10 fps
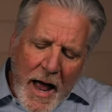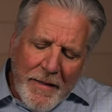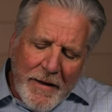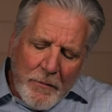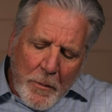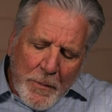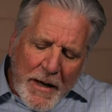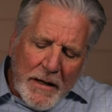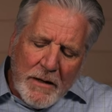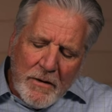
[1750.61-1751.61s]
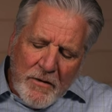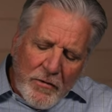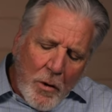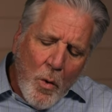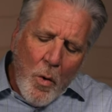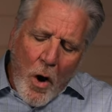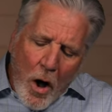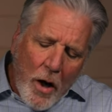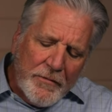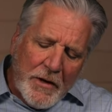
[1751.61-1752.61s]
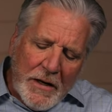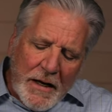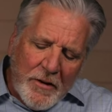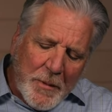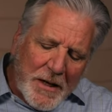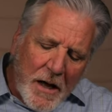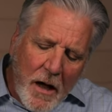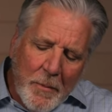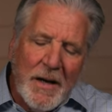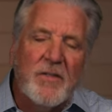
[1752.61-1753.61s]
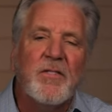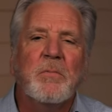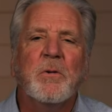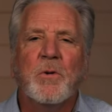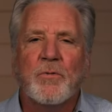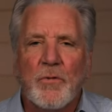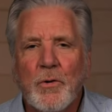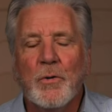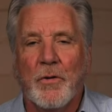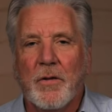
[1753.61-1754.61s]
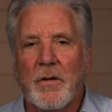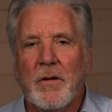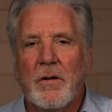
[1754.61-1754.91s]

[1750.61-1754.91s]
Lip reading: and they've repeated it so often it's become acceptable truth.